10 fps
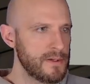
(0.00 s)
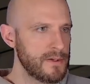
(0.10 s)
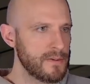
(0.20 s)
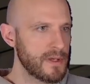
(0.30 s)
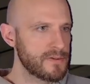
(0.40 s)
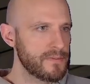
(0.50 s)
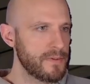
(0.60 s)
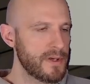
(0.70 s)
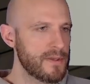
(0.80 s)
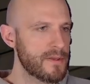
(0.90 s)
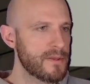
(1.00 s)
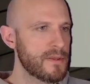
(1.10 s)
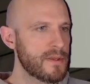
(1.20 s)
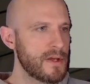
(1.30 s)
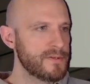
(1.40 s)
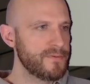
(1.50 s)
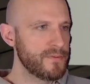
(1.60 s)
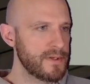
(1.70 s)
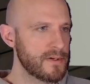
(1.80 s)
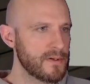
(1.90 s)
I'd like to replace the statue of
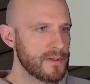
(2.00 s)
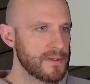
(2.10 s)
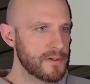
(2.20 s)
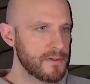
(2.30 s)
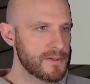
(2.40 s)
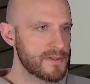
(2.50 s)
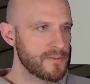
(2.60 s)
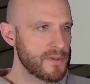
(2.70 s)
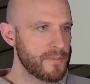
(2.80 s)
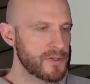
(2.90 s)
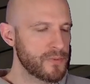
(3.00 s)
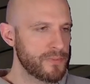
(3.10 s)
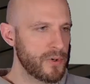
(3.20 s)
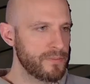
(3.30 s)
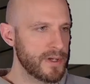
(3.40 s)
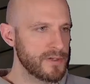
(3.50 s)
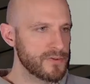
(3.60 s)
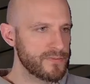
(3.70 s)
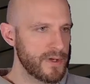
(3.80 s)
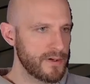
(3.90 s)
Orinda currently in the cloister with a much more appropriate angel
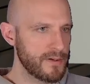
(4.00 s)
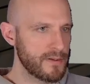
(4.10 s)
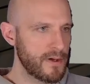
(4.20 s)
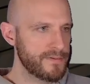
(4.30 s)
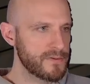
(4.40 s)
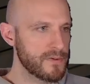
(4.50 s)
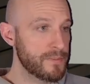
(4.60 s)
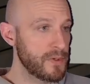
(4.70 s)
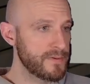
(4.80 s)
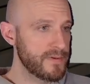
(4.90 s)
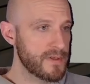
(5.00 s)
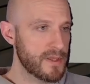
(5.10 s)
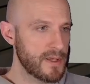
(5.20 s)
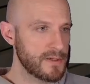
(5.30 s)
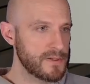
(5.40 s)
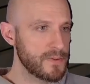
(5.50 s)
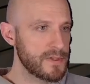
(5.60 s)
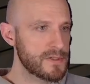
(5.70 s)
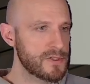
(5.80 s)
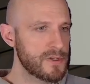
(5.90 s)
Rinna. After all, as beautiful as the statue
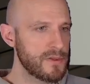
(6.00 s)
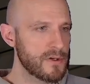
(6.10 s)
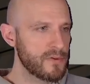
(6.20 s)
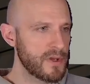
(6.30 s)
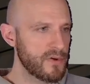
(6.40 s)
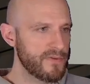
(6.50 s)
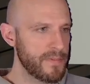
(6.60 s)
is, shouldn't the greenery